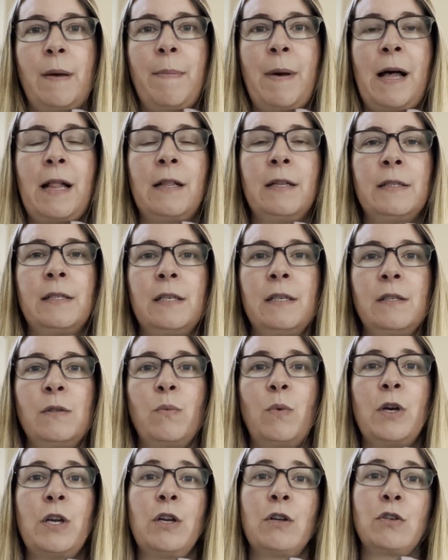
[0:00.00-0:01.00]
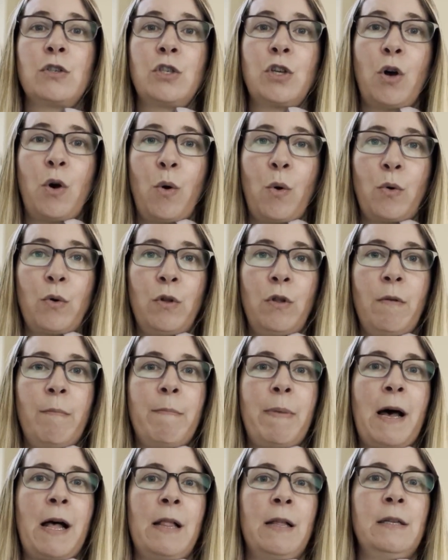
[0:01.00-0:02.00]
balances what your total
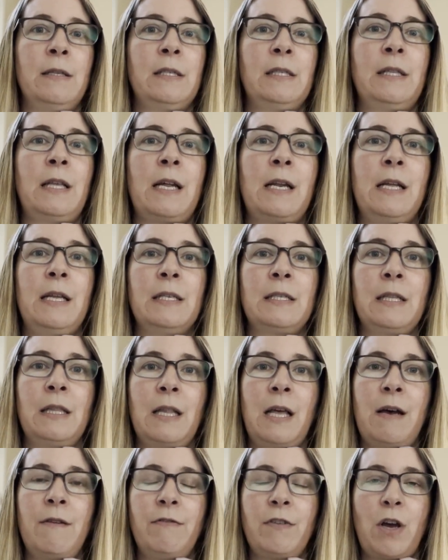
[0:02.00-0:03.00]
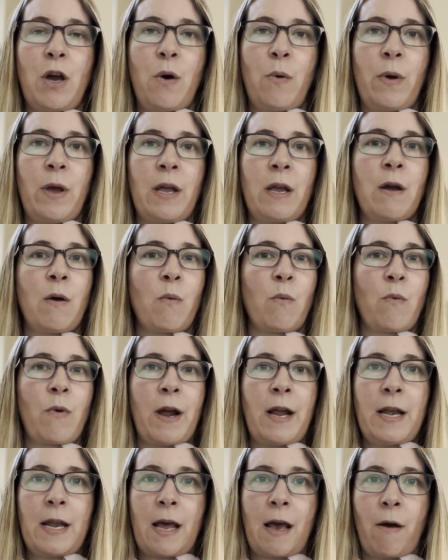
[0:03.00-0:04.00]
balance that is left owing
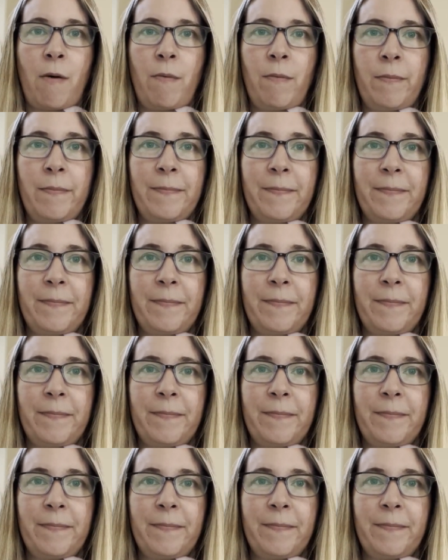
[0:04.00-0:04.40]
right now,